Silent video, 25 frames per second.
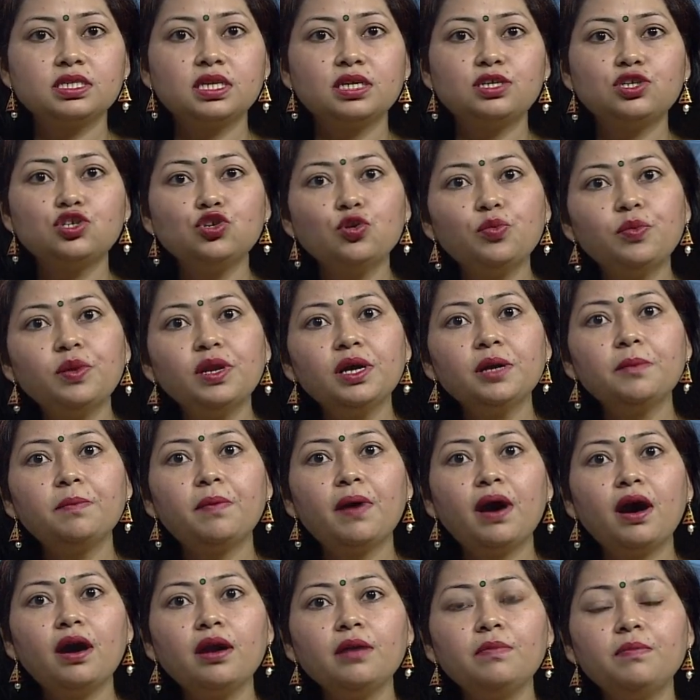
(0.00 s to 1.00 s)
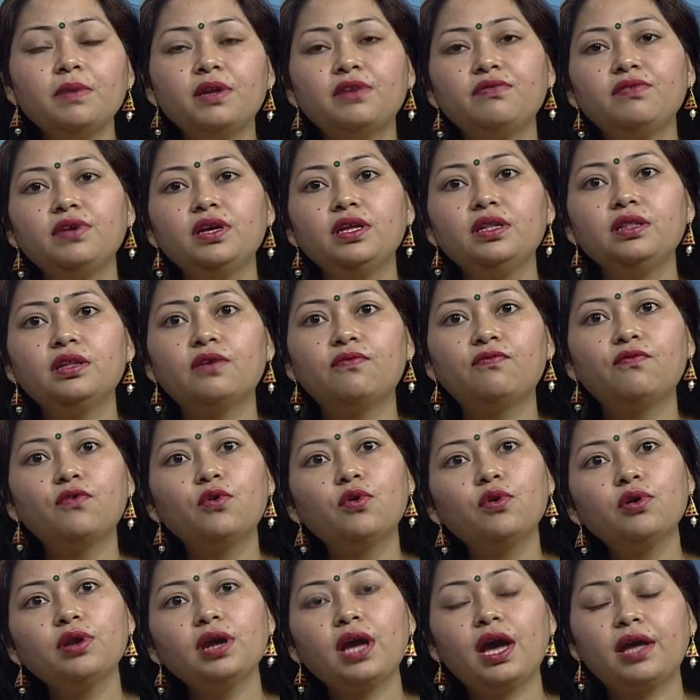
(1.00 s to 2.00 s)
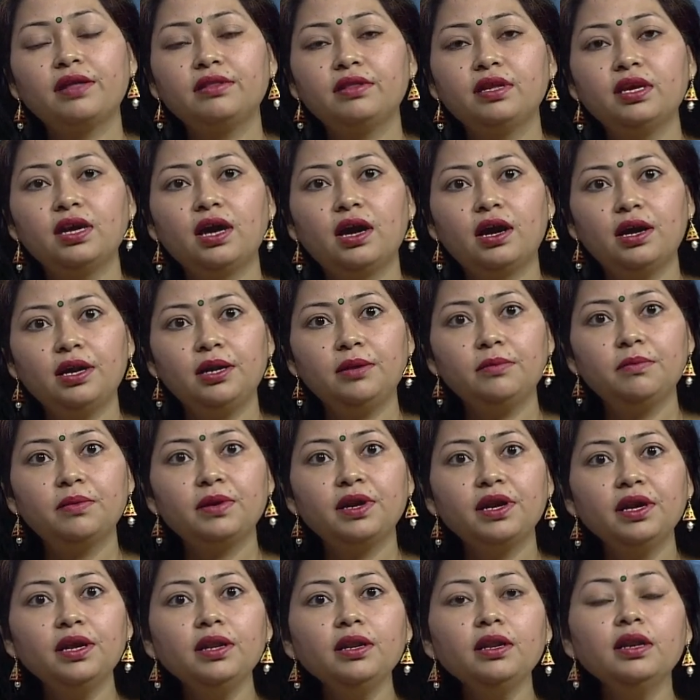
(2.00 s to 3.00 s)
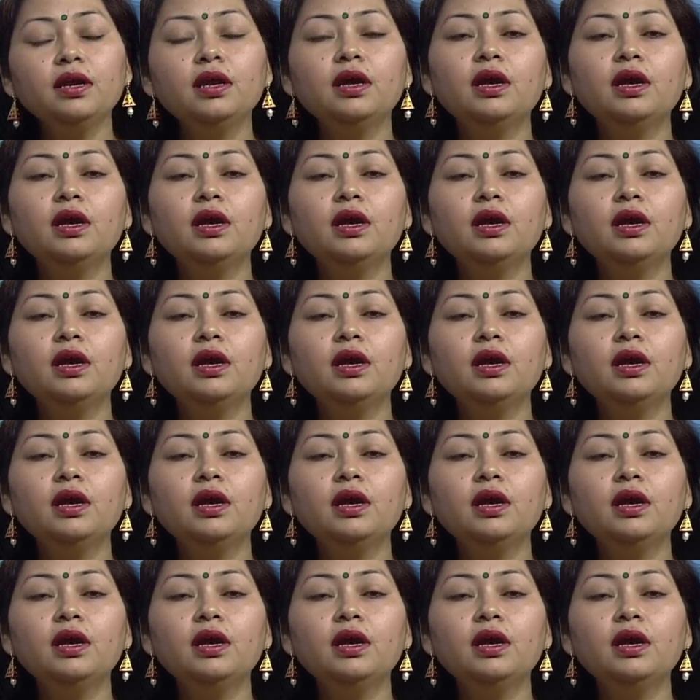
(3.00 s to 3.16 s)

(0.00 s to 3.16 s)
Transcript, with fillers: the tubular part between the fore and the hindbrain